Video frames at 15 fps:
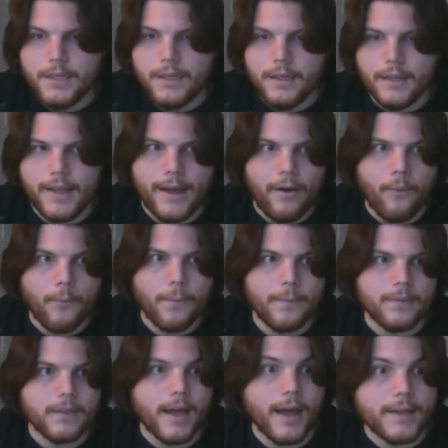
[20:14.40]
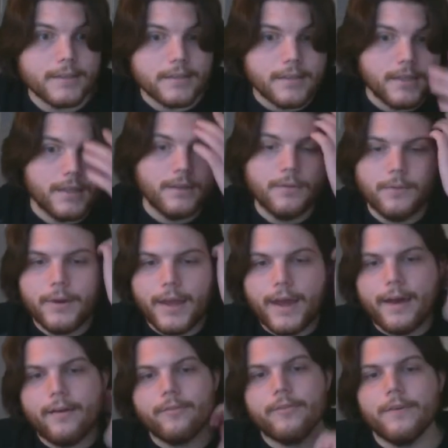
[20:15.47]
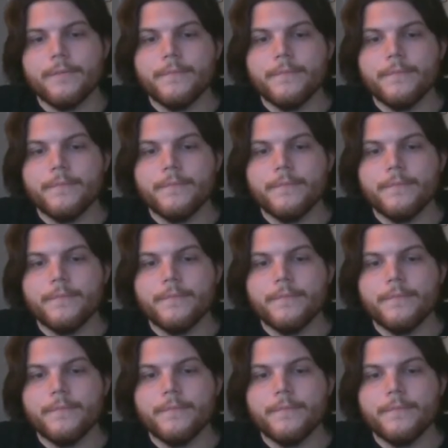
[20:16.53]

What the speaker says: Now, lastly, we have